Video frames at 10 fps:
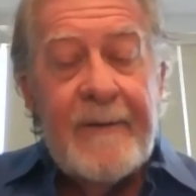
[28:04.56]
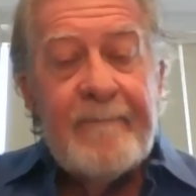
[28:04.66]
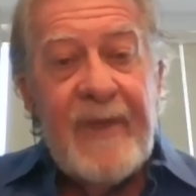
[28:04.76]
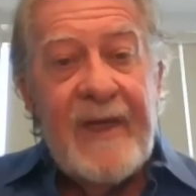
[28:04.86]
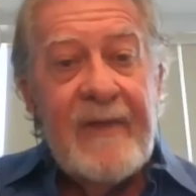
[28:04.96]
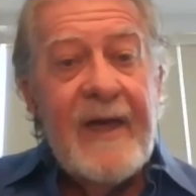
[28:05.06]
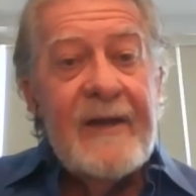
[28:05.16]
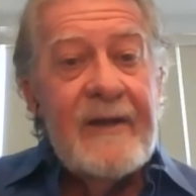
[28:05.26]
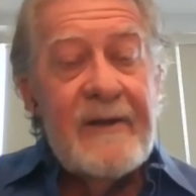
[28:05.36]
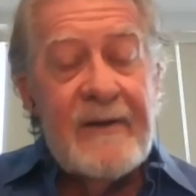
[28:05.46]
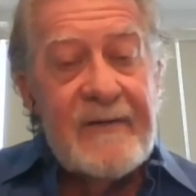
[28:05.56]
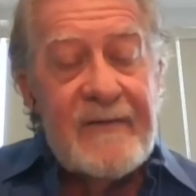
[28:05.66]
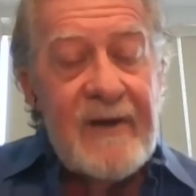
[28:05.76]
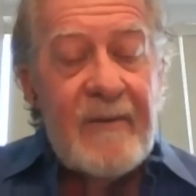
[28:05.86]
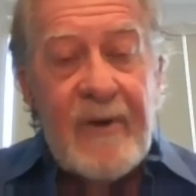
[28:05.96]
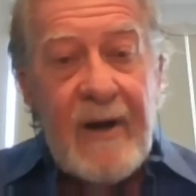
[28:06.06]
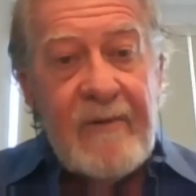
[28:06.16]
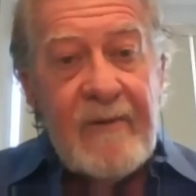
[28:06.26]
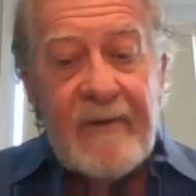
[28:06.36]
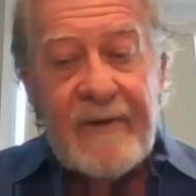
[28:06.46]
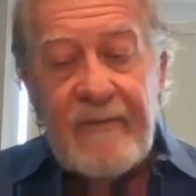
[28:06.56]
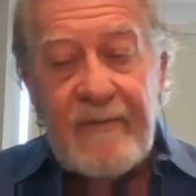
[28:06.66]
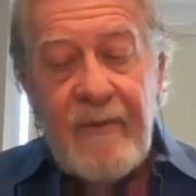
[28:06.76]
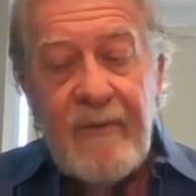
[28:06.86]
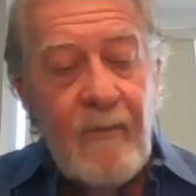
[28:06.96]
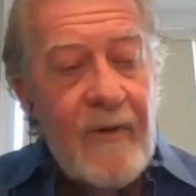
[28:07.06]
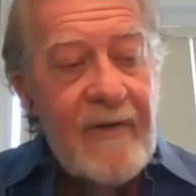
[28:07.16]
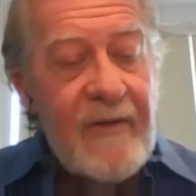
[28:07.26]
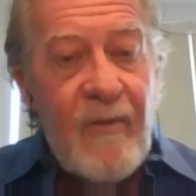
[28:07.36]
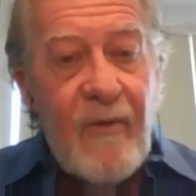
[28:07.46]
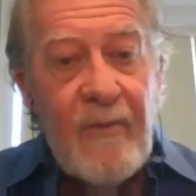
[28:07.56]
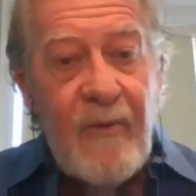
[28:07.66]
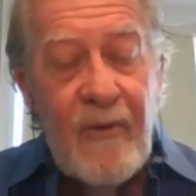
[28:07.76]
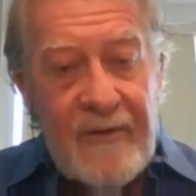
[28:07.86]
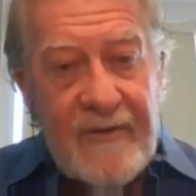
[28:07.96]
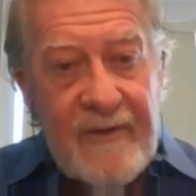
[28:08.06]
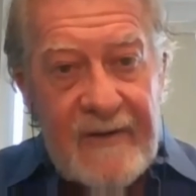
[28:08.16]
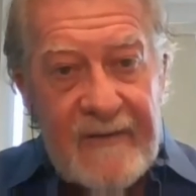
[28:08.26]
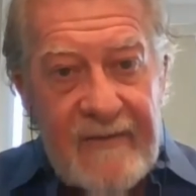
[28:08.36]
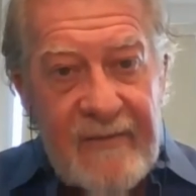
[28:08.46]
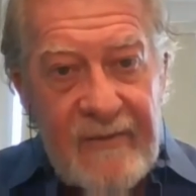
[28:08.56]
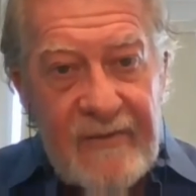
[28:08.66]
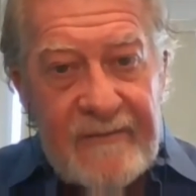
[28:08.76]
And that is probably one of the more important things I've learned.